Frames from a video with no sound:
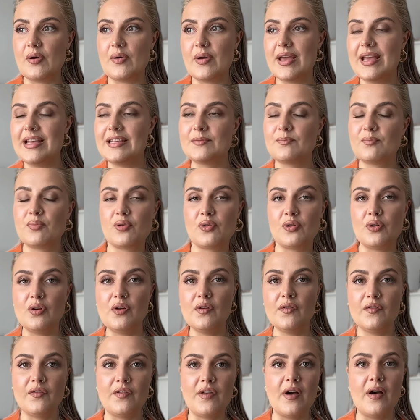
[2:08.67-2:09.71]
is
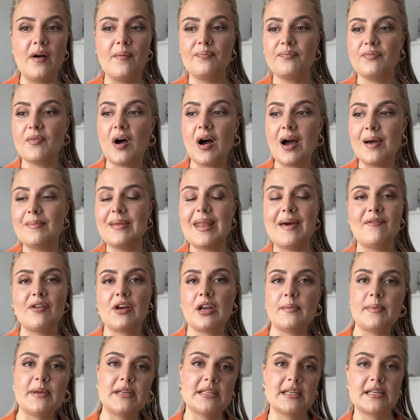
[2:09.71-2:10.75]
proof that I'm never
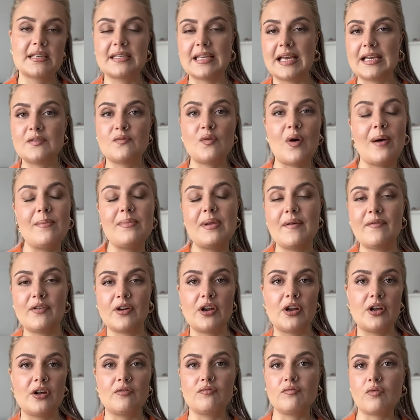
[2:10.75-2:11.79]
going to be successful. I'm never
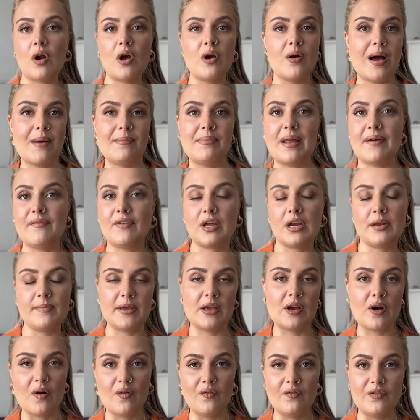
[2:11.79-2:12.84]
going to grow. I'm never going to be
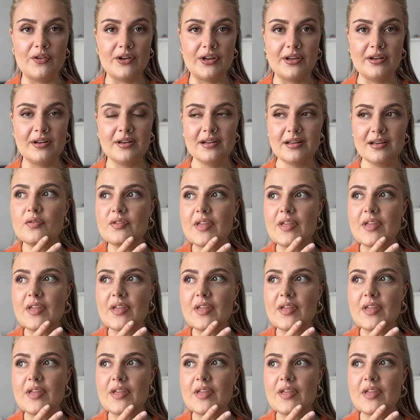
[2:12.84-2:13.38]
confident.